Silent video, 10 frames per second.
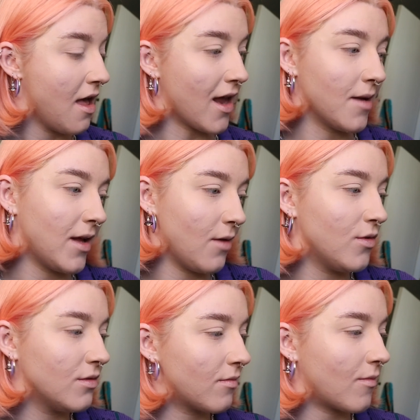And I'm like,
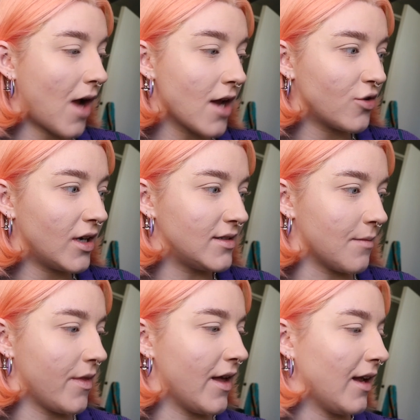well, I tried
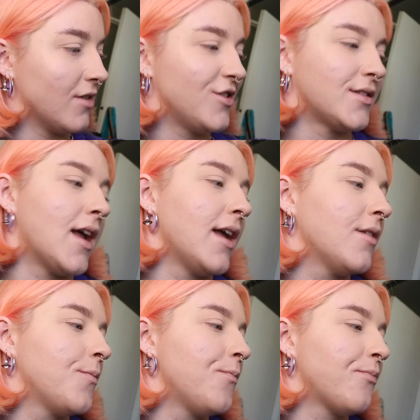something. And she's
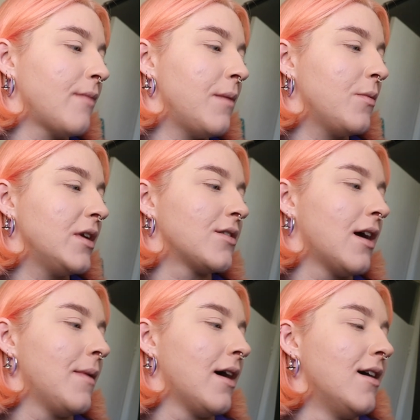like, maybe we
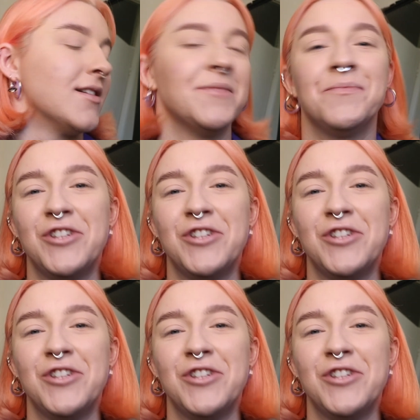try a bit harder.